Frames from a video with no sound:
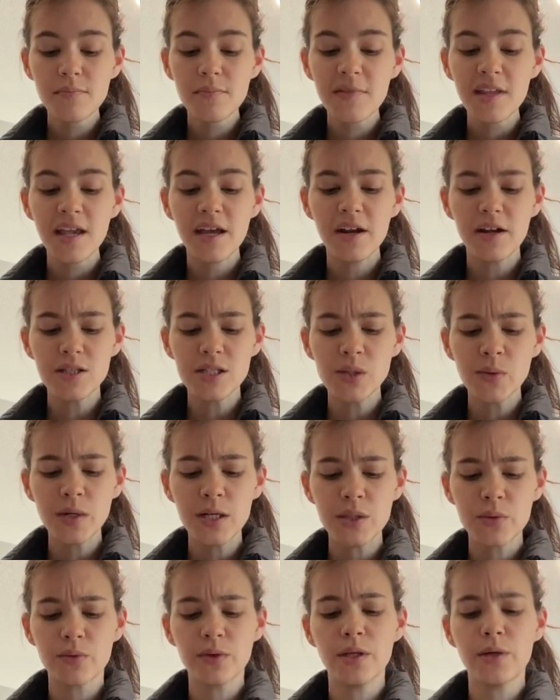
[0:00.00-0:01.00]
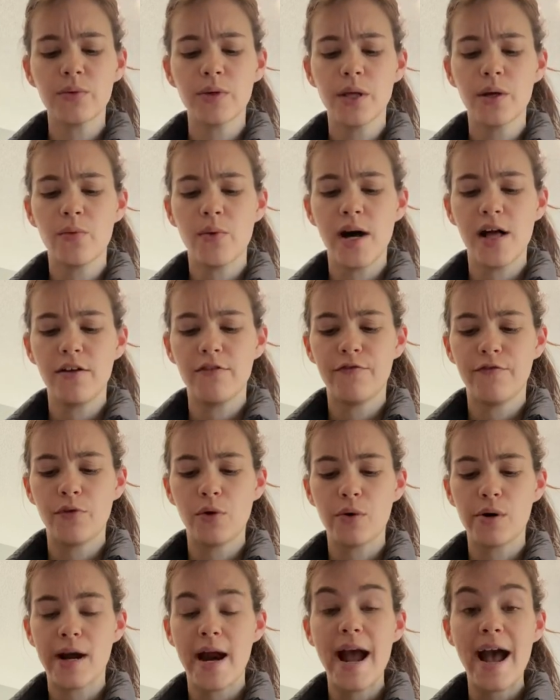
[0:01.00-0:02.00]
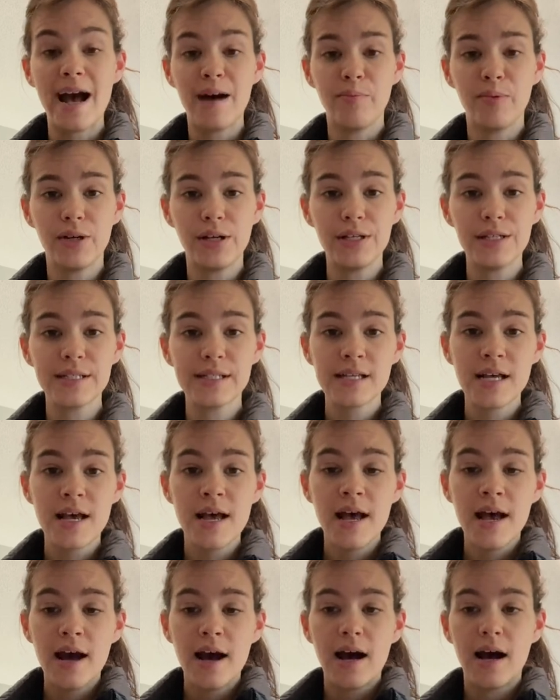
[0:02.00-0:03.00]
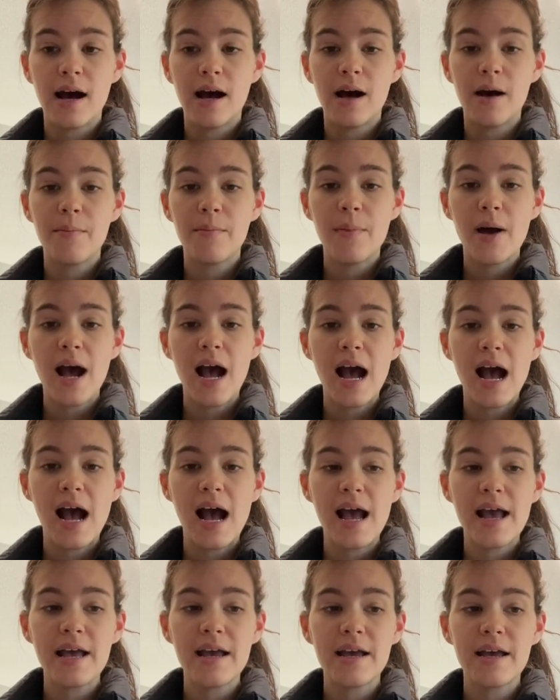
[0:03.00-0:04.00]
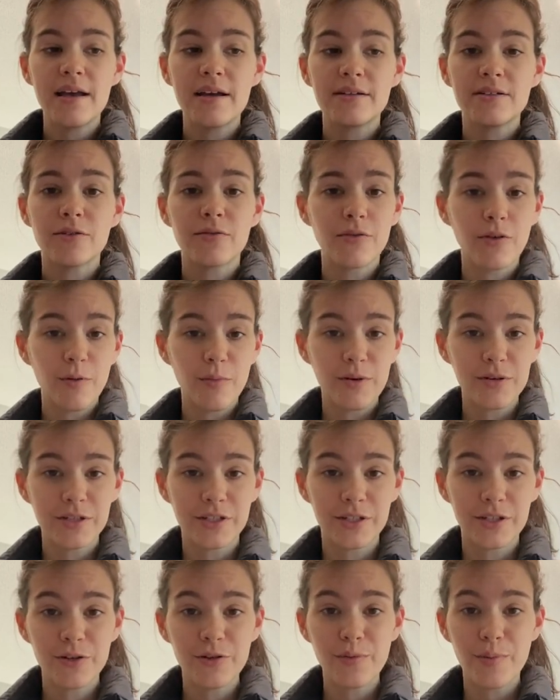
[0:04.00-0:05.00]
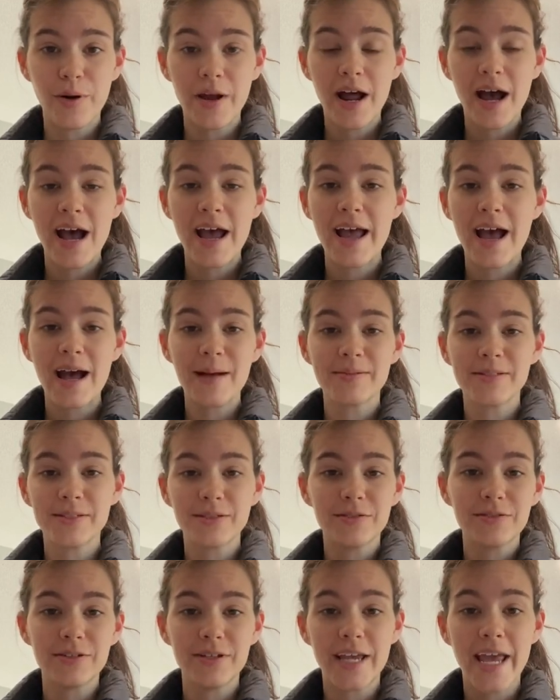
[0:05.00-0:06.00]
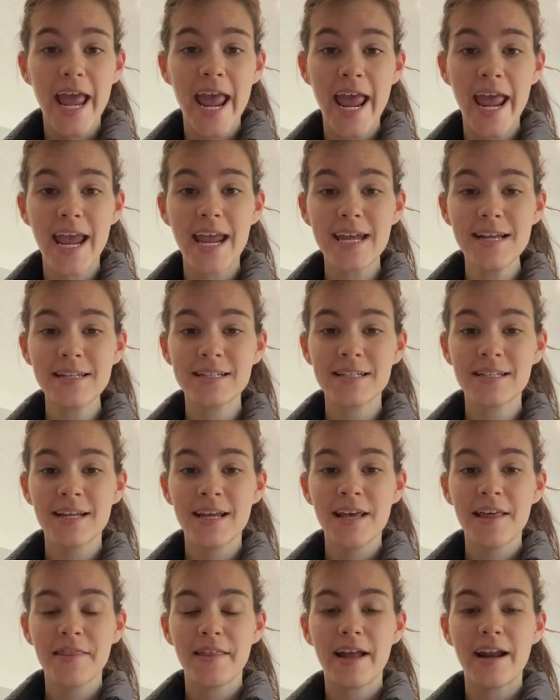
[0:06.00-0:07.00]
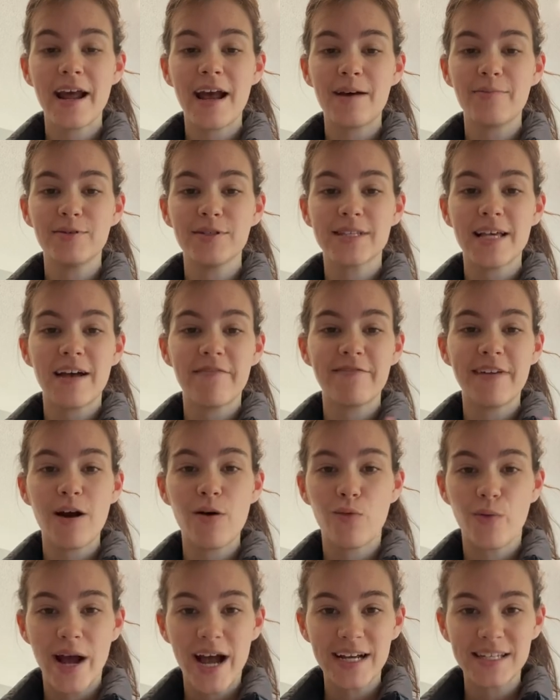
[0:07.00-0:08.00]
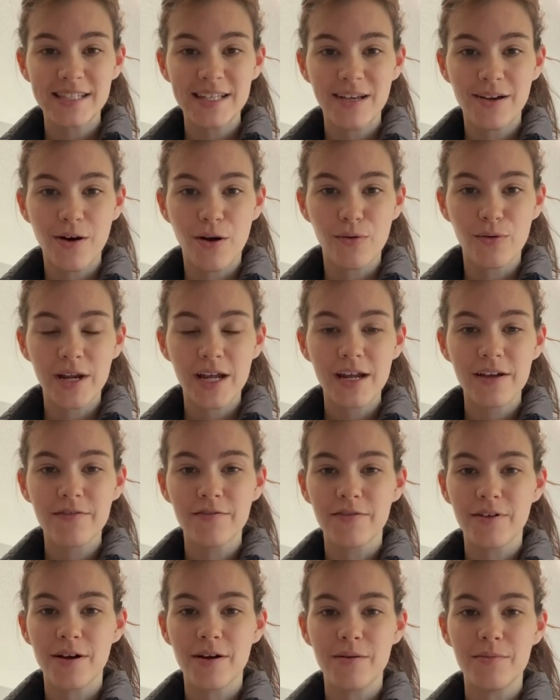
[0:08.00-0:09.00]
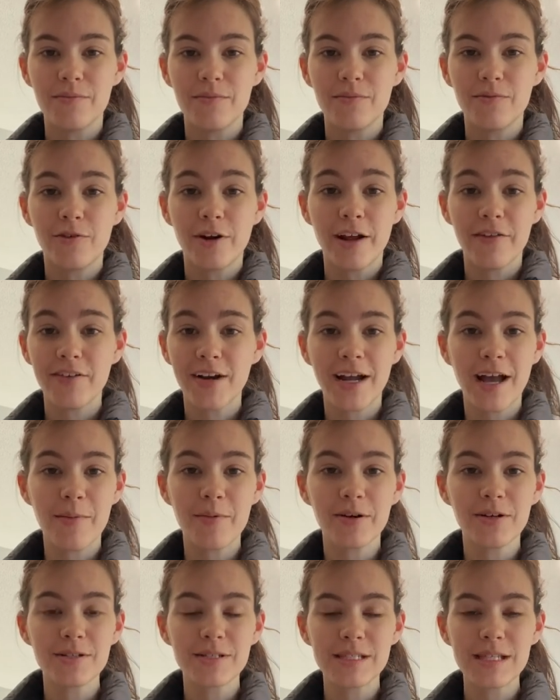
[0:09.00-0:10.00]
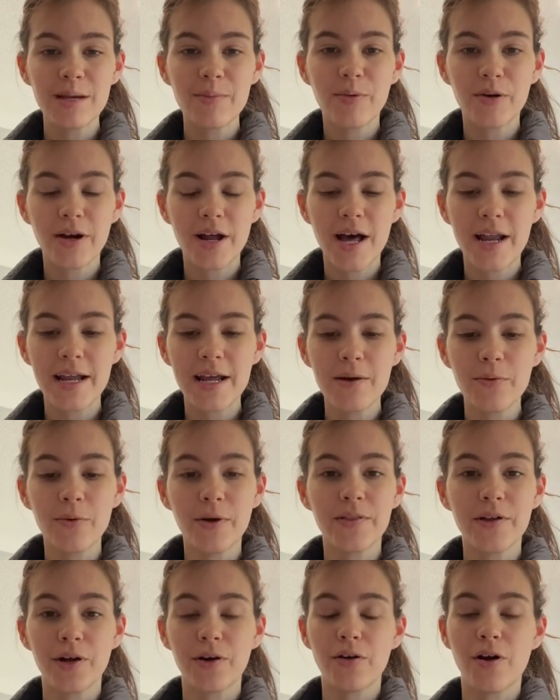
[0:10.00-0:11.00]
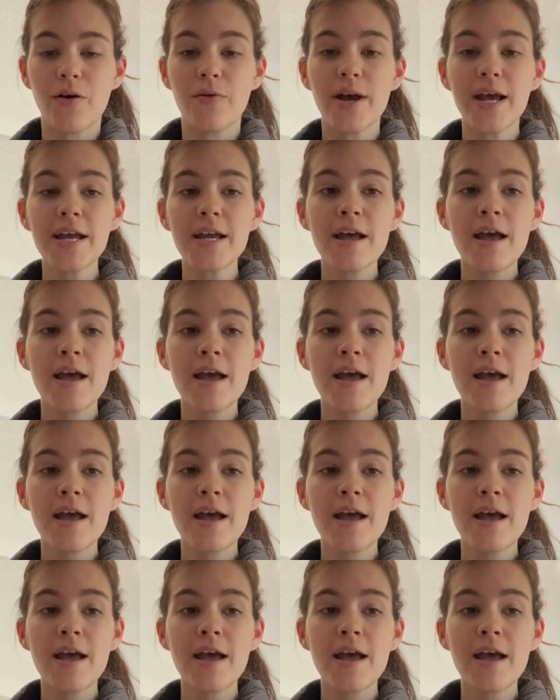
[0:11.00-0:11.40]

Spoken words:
It also works really, really well for apples. I don't know about you, but I absolutely hate that apples have that waxy coating from whatever chemicals they put on it when they're growing.